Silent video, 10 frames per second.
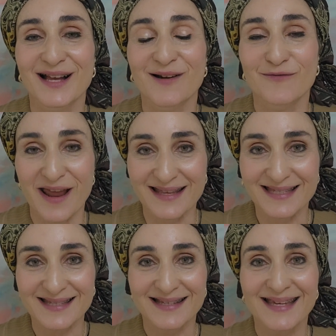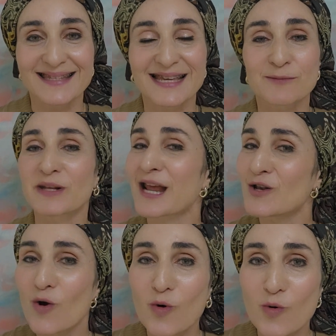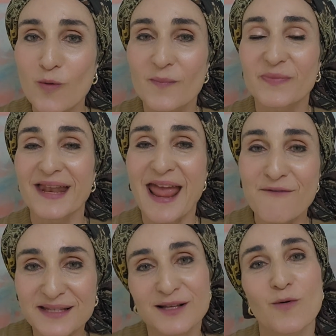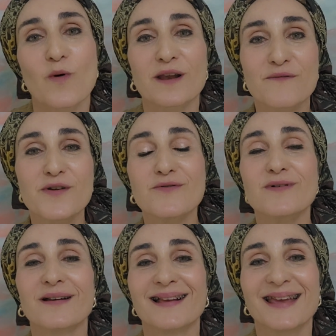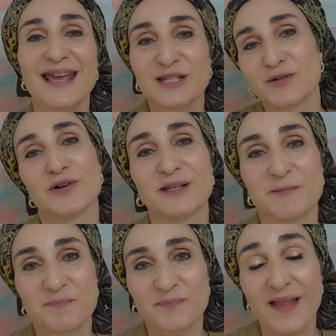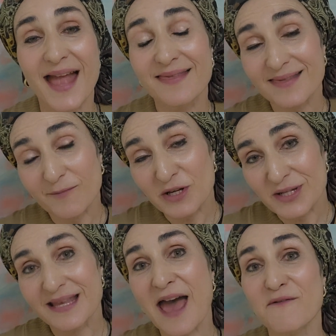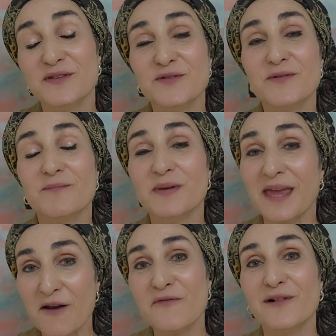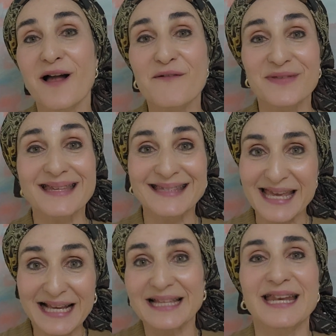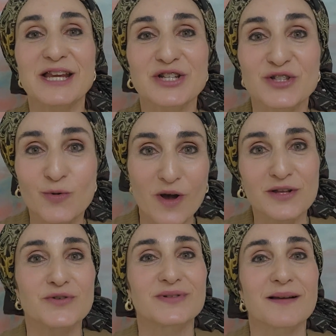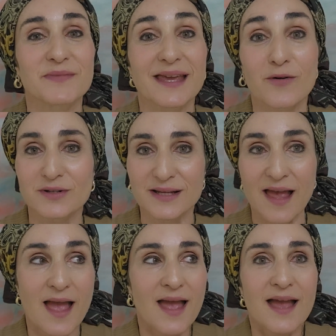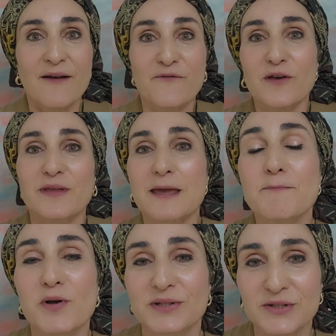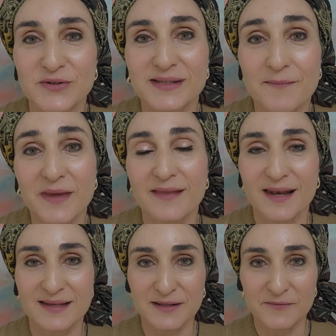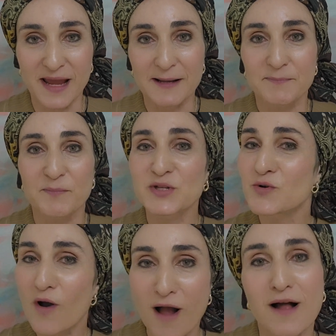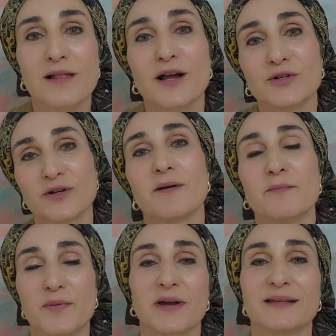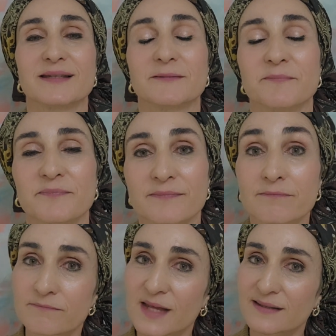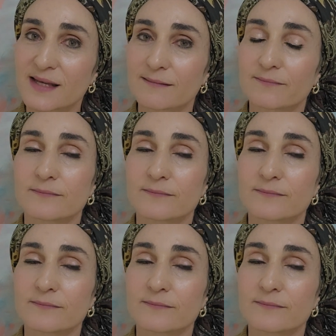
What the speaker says: right. He says, but I know that every single one of you is good. And we just have to be careful of this inclination to want to do something or to feel the impulse to do something that isn't right. But you're all good boys. That's it.